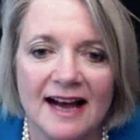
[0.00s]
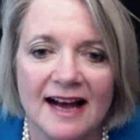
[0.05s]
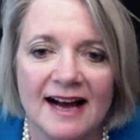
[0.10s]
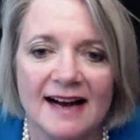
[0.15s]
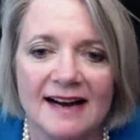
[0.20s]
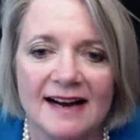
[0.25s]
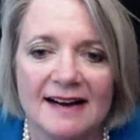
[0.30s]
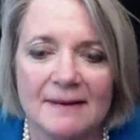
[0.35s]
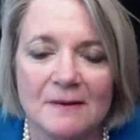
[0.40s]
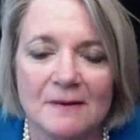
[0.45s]

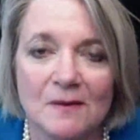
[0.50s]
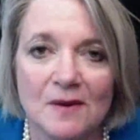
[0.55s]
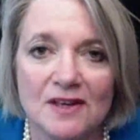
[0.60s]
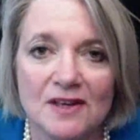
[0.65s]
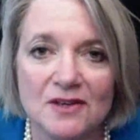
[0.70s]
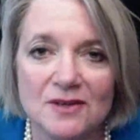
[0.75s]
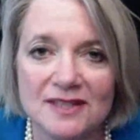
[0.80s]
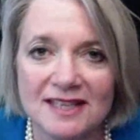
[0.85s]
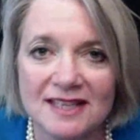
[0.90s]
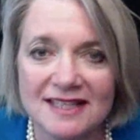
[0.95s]
Um,
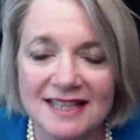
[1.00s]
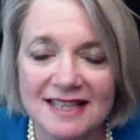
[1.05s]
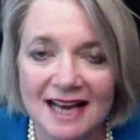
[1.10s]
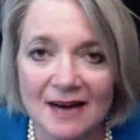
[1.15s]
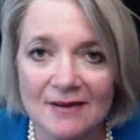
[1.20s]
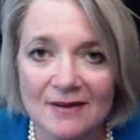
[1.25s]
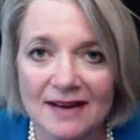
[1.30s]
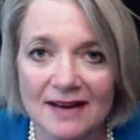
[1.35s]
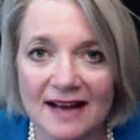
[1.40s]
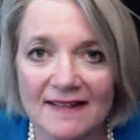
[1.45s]
when you sit
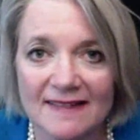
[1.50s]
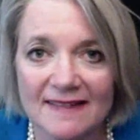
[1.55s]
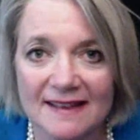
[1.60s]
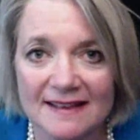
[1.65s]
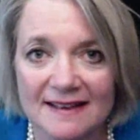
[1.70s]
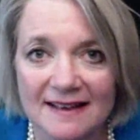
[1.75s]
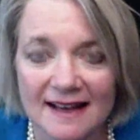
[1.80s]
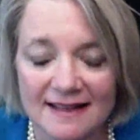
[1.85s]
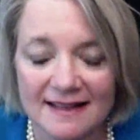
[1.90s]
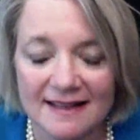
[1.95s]
down at
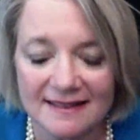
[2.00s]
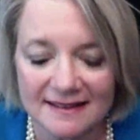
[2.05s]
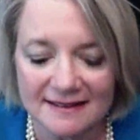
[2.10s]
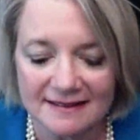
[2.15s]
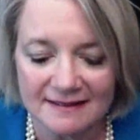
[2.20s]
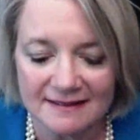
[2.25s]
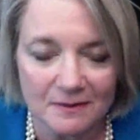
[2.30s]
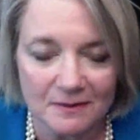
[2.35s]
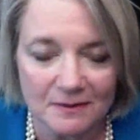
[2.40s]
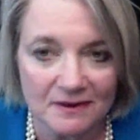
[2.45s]
the, at the
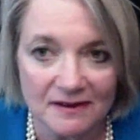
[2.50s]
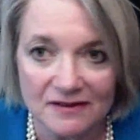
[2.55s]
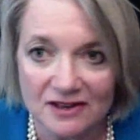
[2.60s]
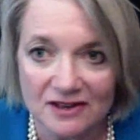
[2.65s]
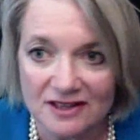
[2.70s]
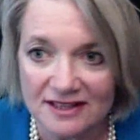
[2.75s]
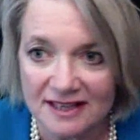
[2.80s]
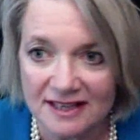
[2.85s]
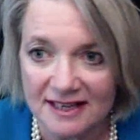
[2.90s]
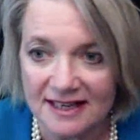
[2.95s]
wherever
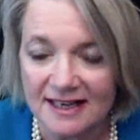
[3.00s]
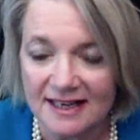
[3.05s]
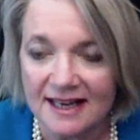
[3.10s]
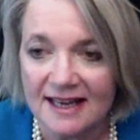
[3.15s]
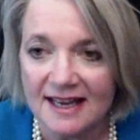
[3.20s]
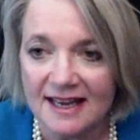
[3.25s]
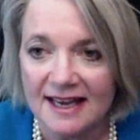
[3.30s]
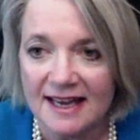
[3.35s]
you're sitting,